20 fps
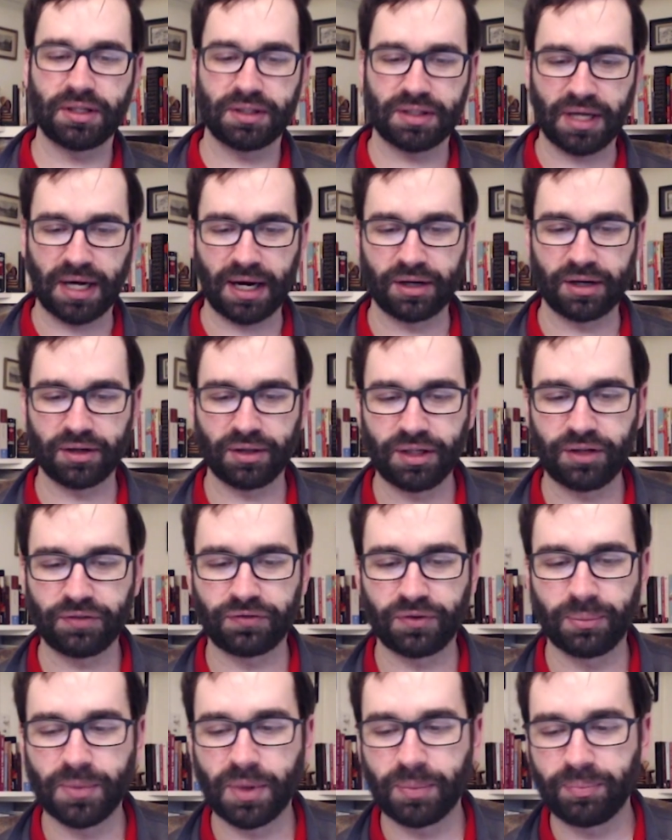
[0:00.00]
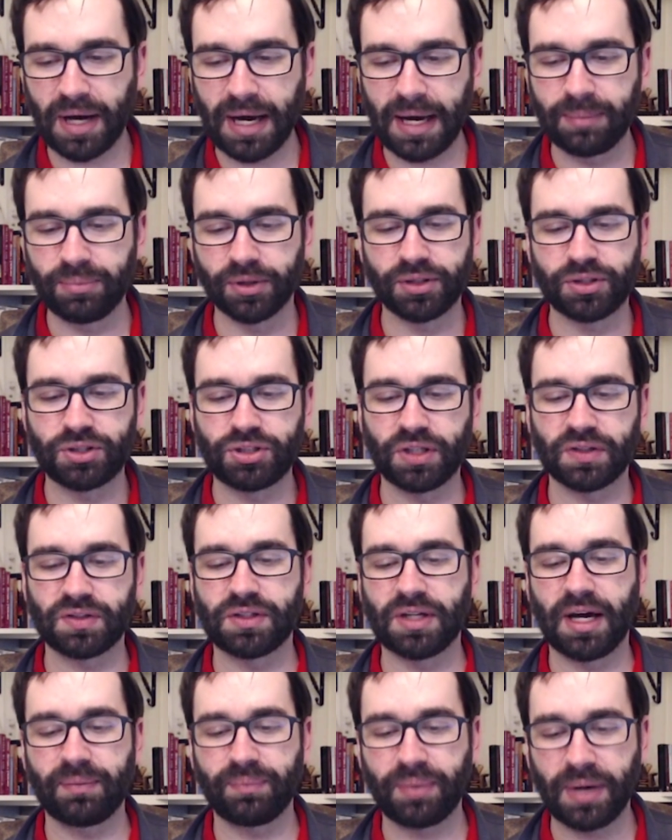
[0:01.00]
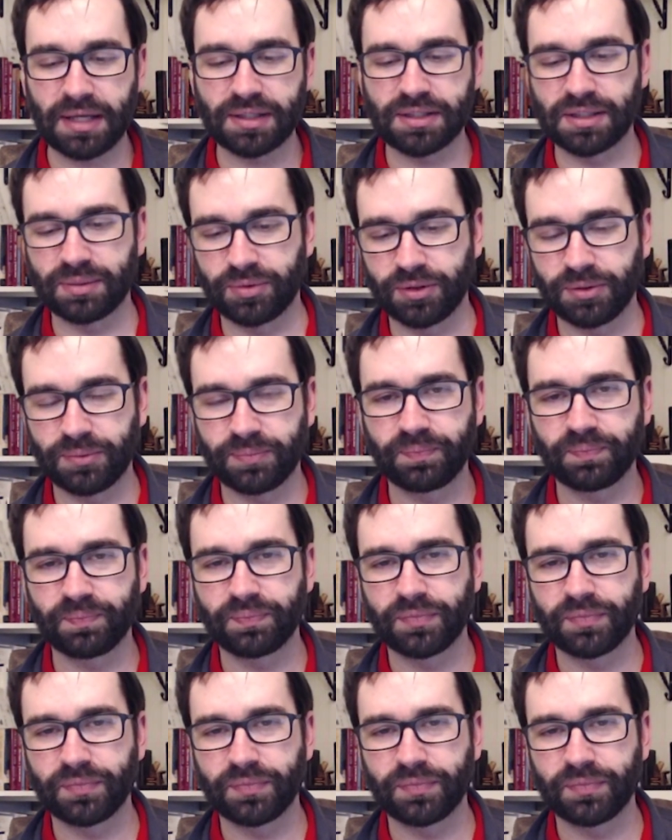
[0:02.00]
entirely from the Bible. It's just not possible.